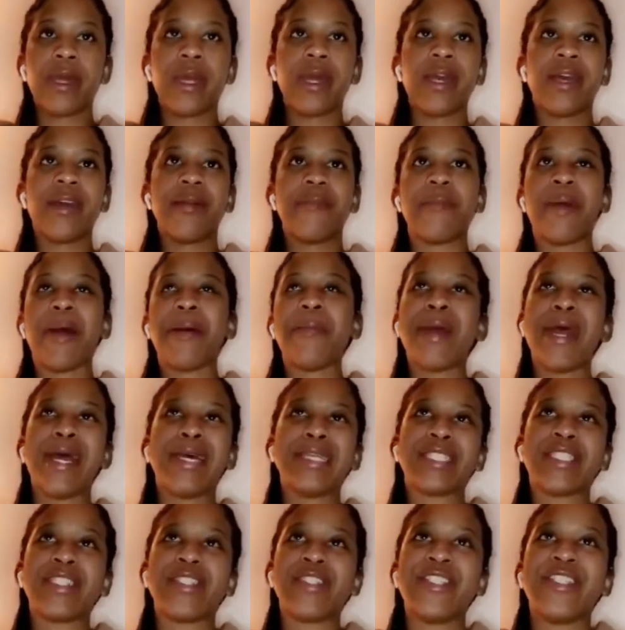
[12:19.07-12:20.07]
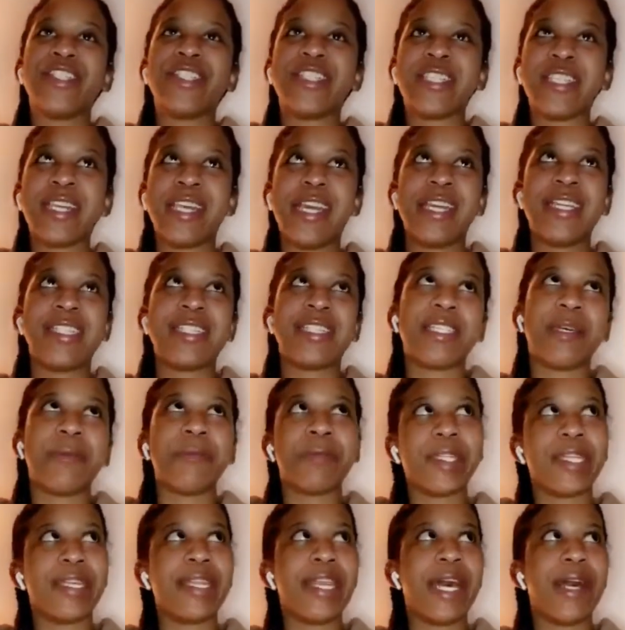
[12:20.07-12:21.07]
My pastor said
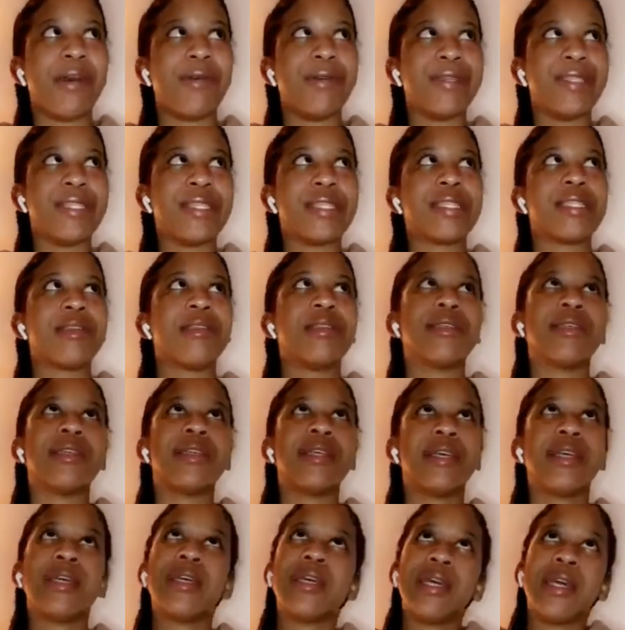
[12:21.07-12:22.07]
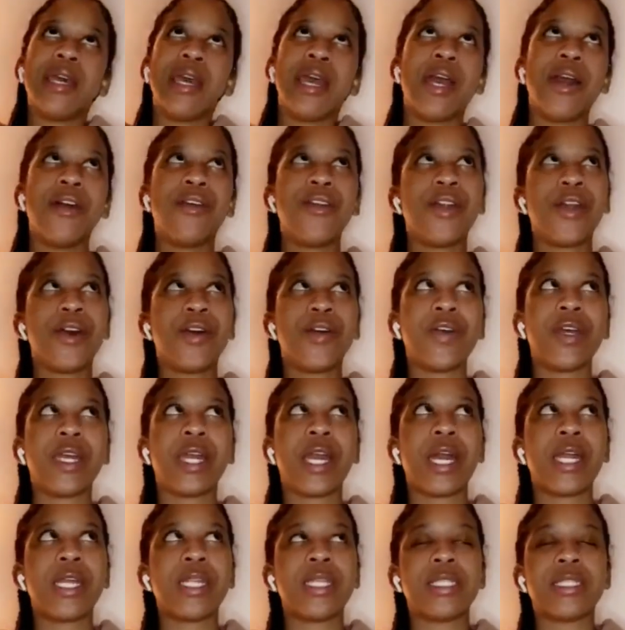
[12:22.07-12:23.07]
something that was, I don't know, it
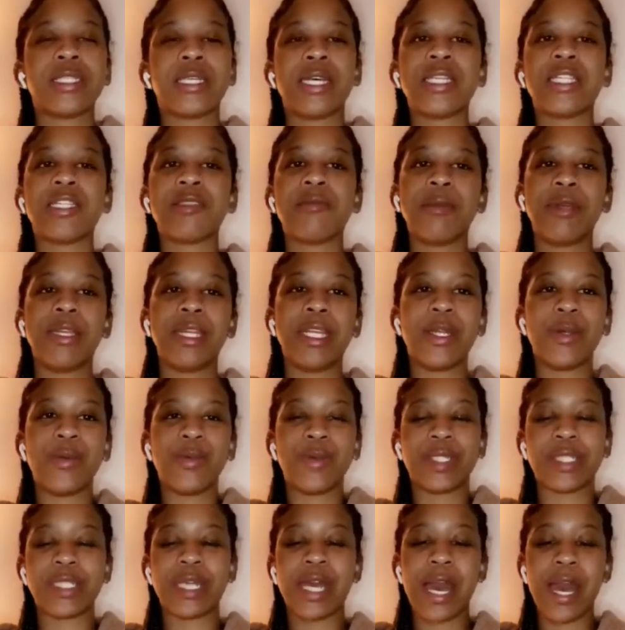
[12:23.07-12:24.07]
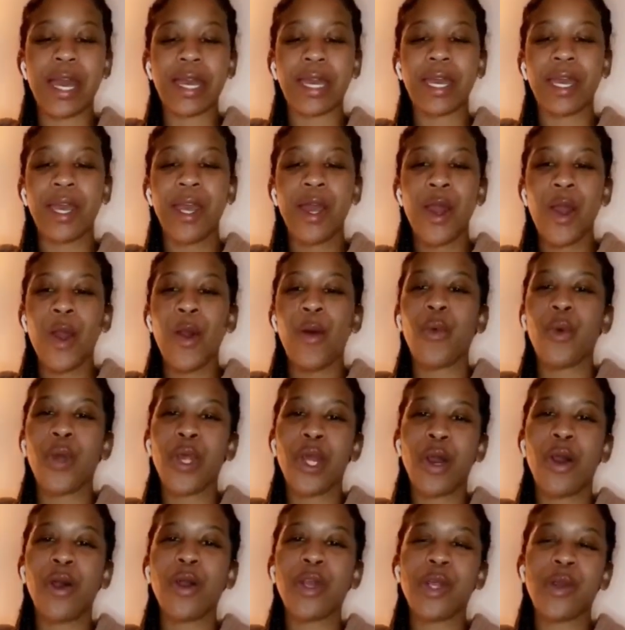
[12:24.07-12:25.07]
kind of touched me and it was like, we
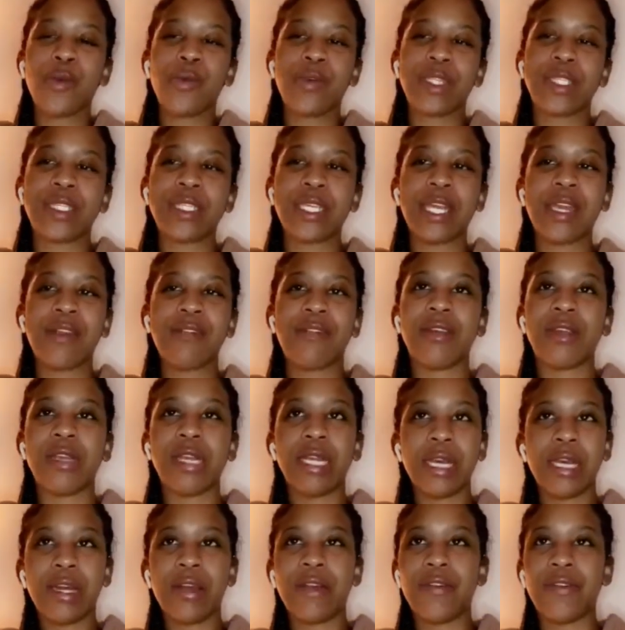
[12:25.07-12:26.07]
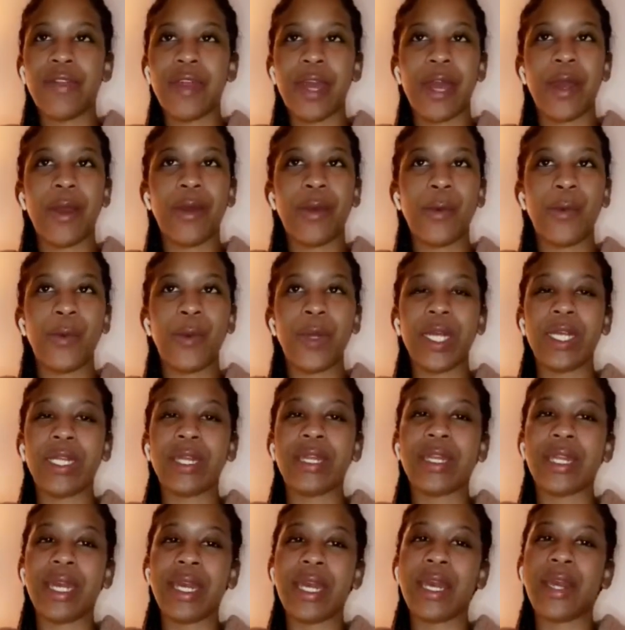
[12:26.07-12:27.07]
only receive the love that we
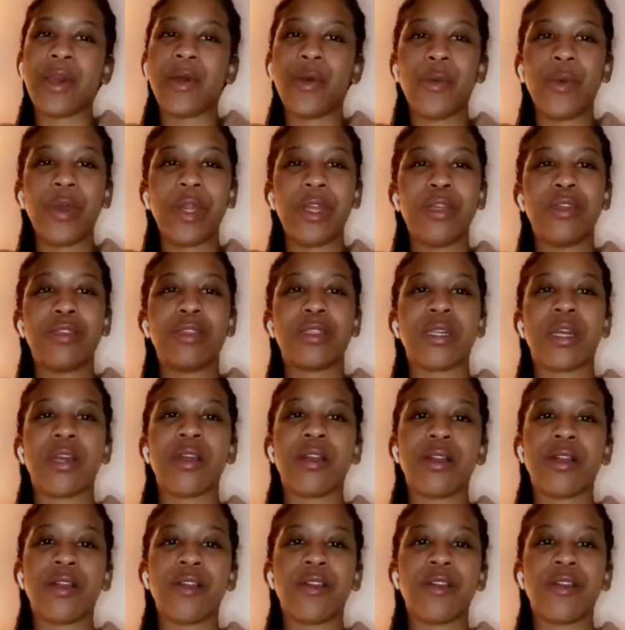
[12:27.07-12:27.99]
think we deserve.